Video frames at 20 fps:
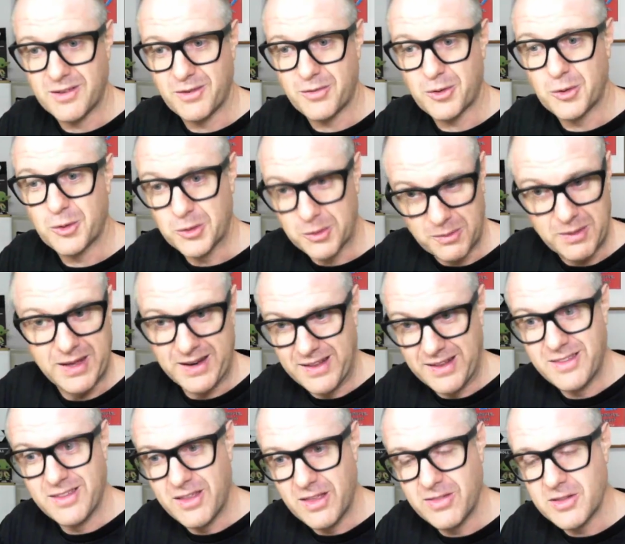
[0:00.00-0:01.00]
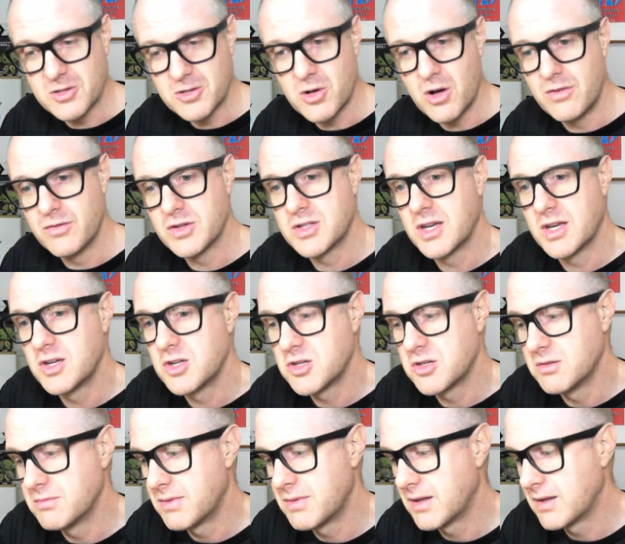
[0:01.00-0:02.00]
difficult about it in this
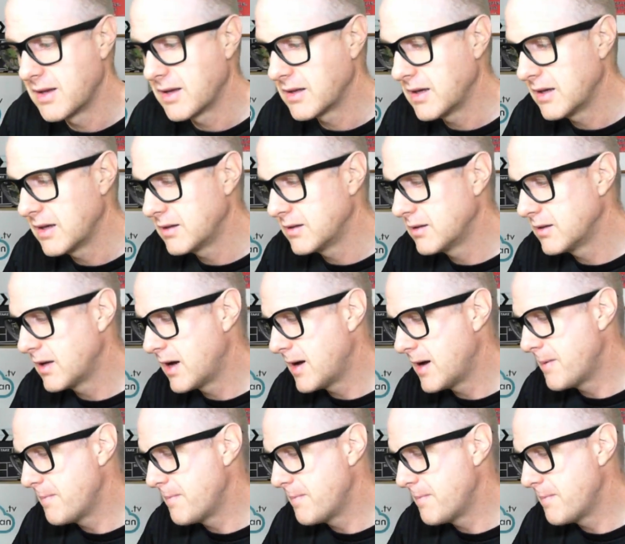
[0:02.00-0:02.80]
conversation. But again,